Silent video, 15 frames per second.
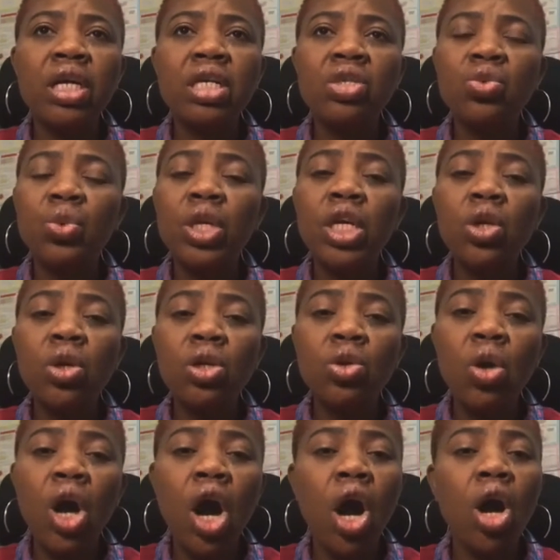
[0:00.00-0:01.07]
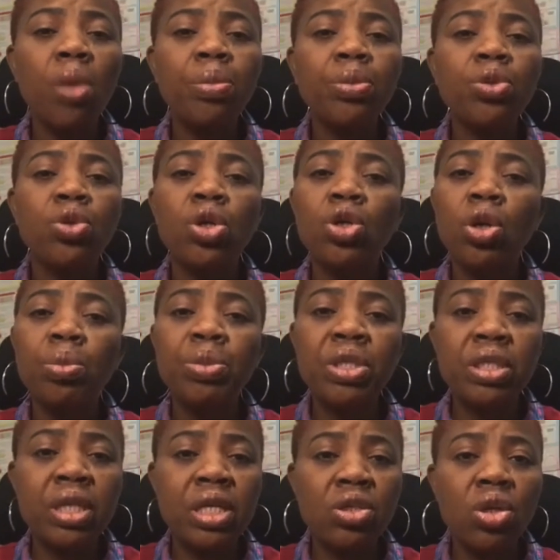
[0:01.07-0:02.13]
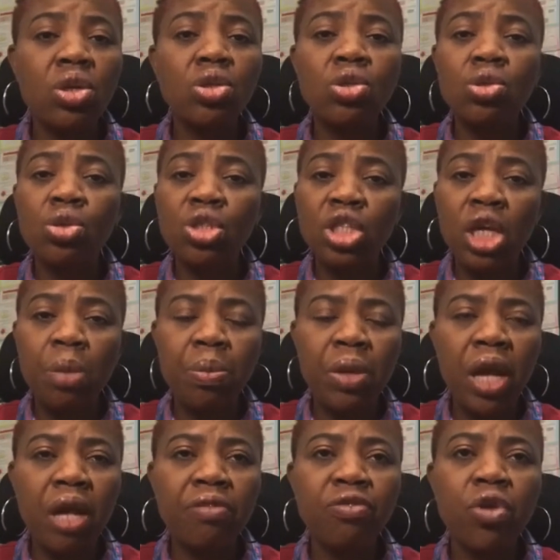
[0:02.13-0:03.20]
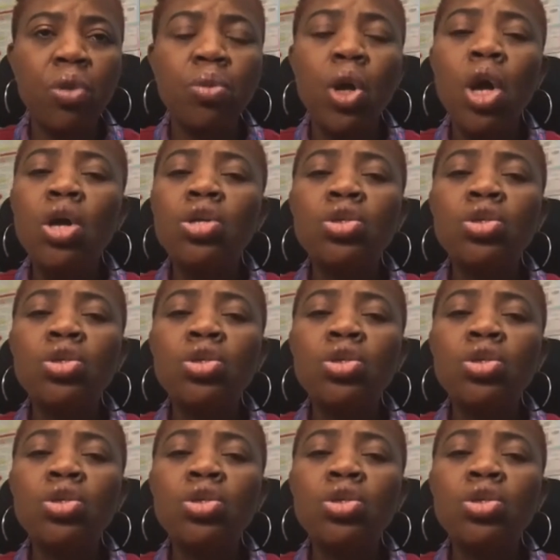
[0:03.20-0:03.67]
it's really going to help grow your business on social platform.